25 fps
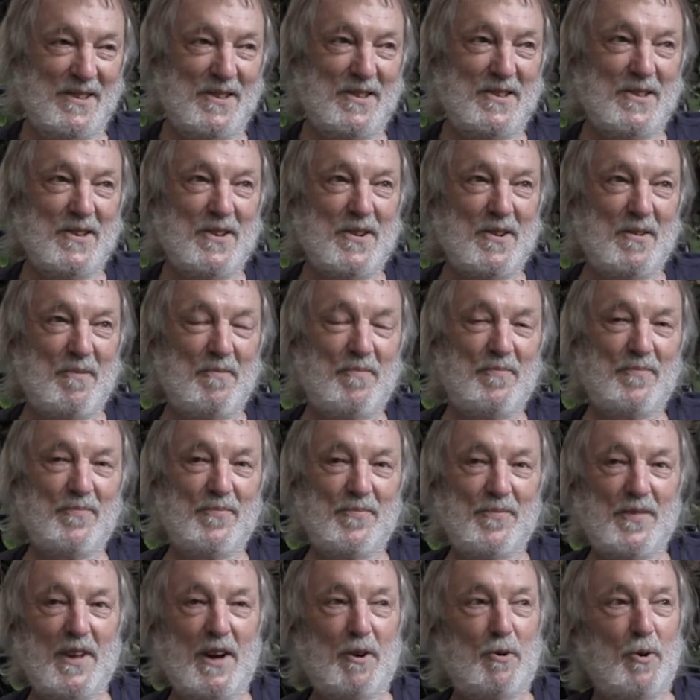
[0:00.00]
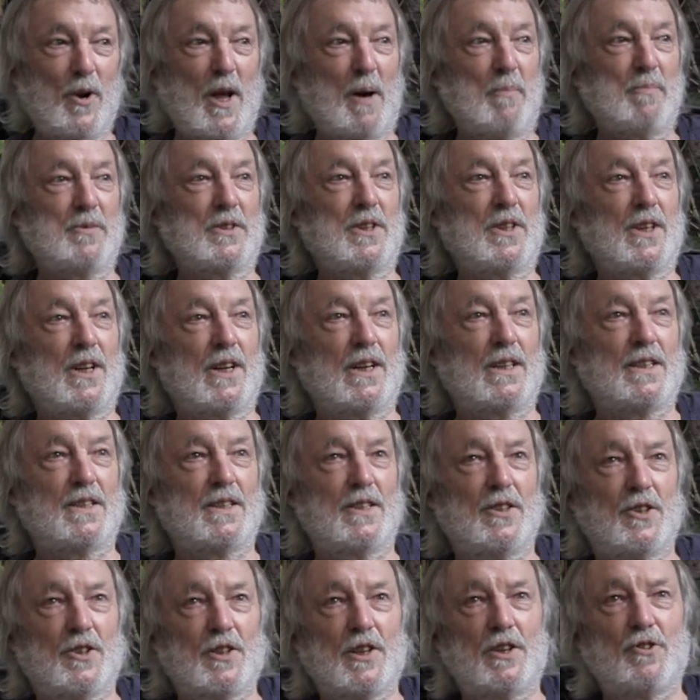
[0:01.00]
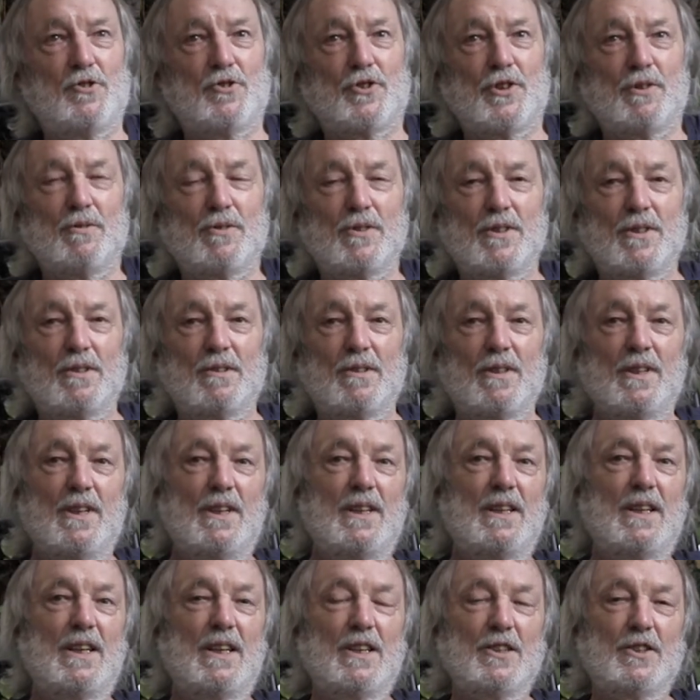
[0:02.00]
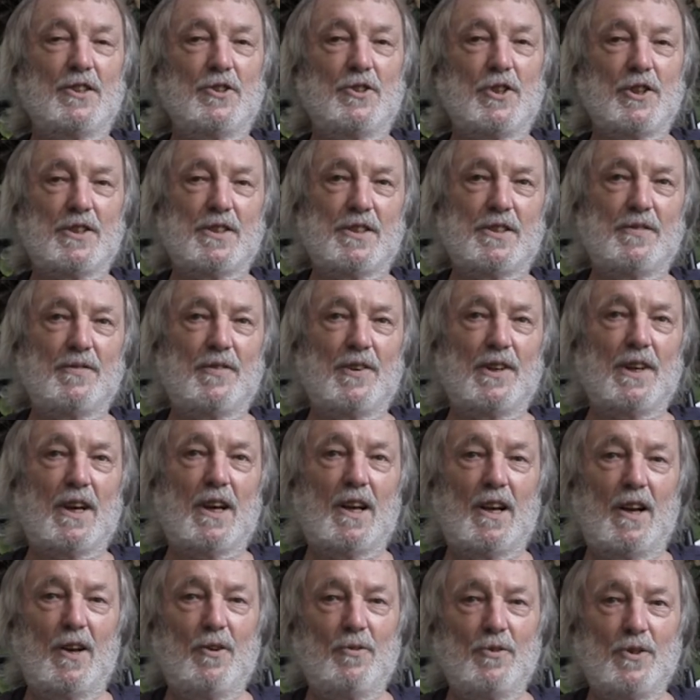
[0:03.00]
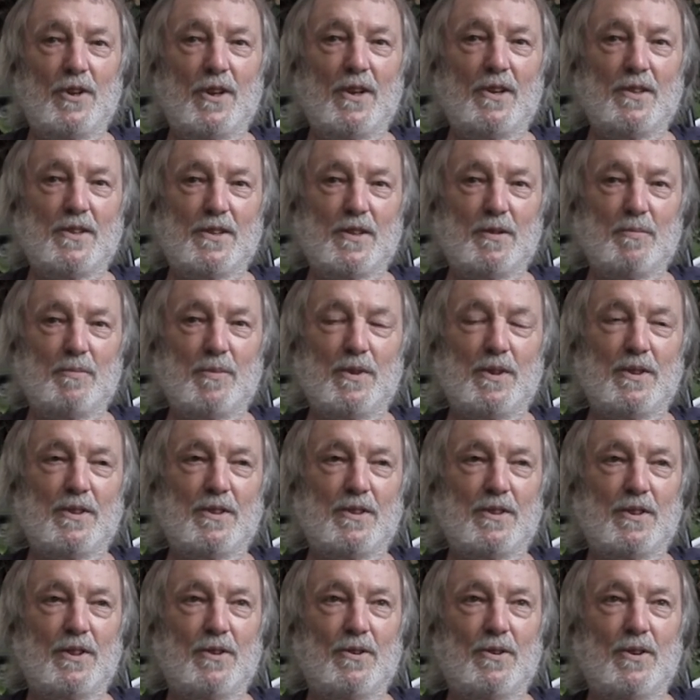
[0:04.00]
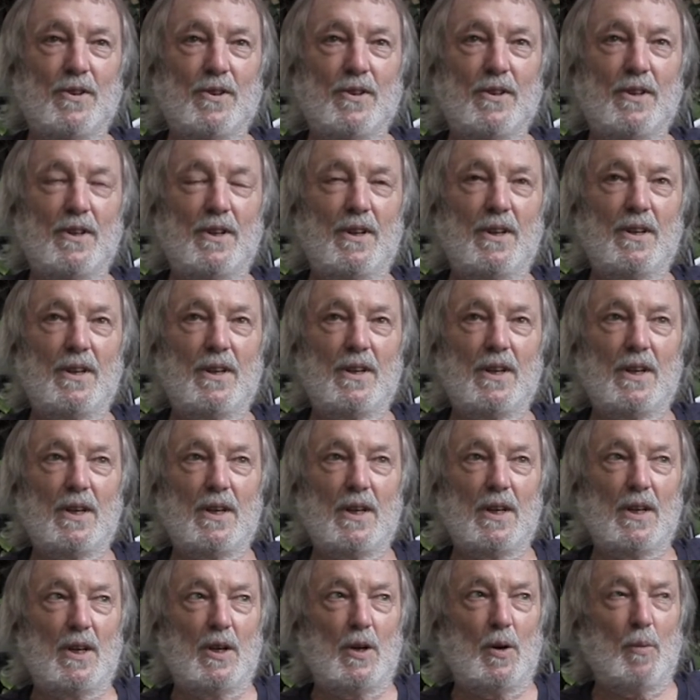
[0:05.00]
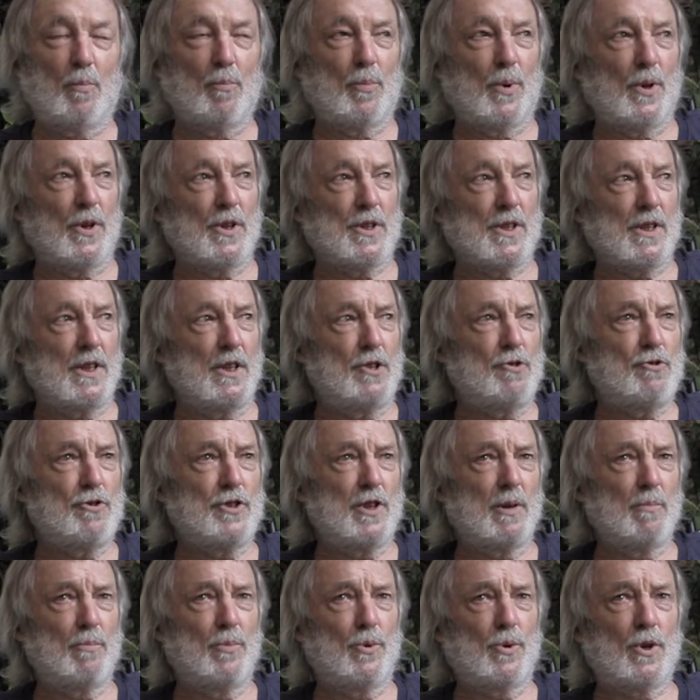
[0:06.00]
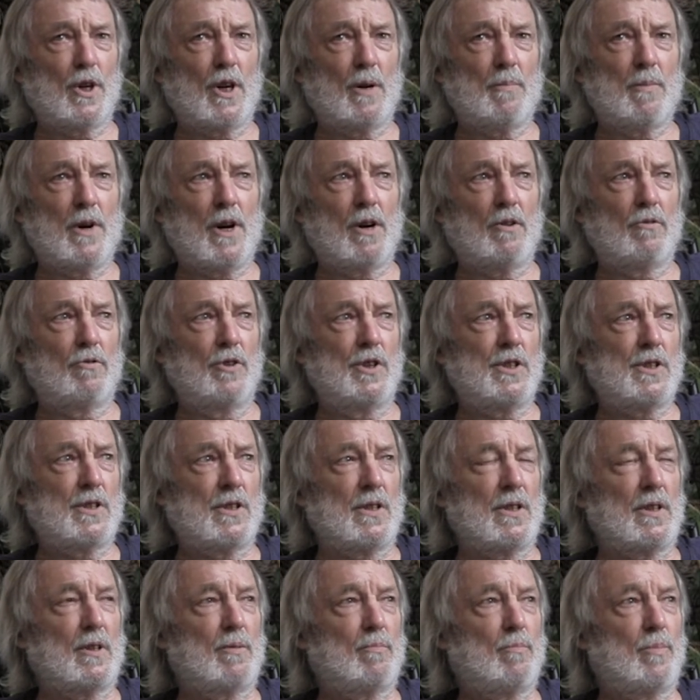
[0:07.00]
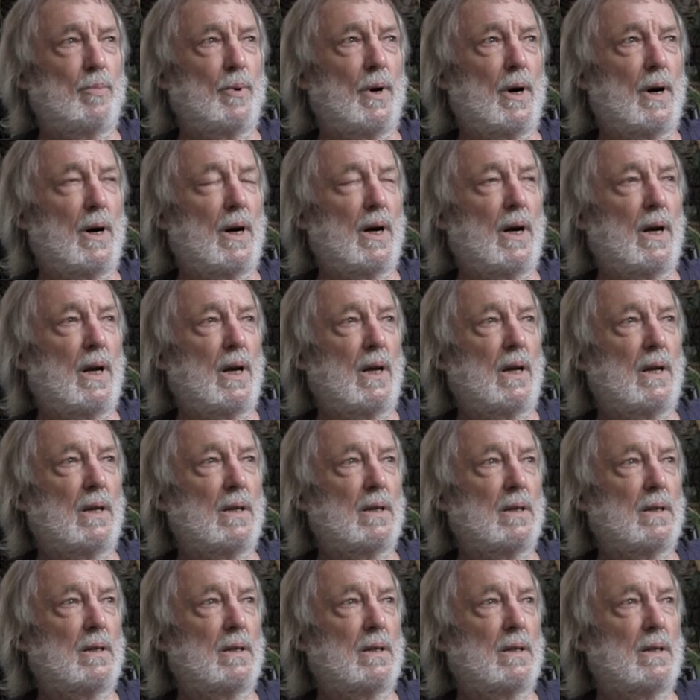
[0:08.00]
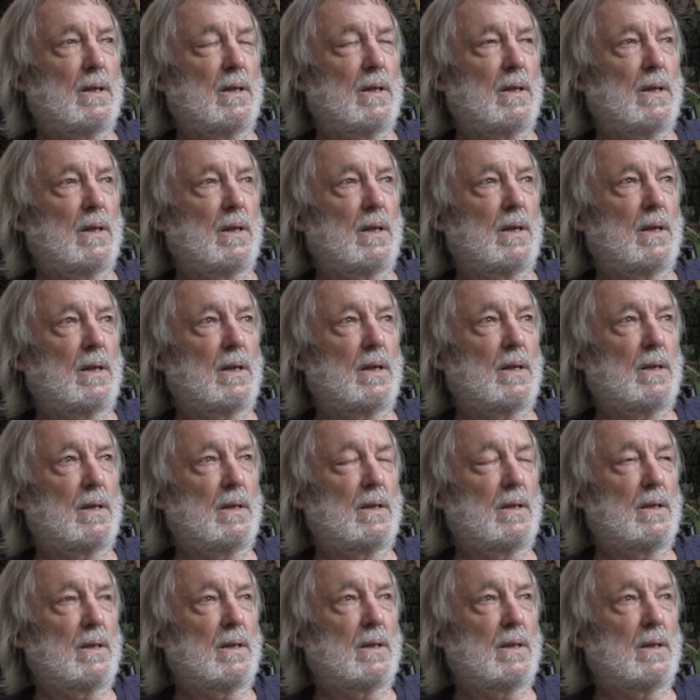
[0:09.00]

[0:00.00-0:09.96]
Yeah, yeah. That all happened in the 19th century, wasn't it? To justify colonialism and so on. But there's an interesting book come out recently by a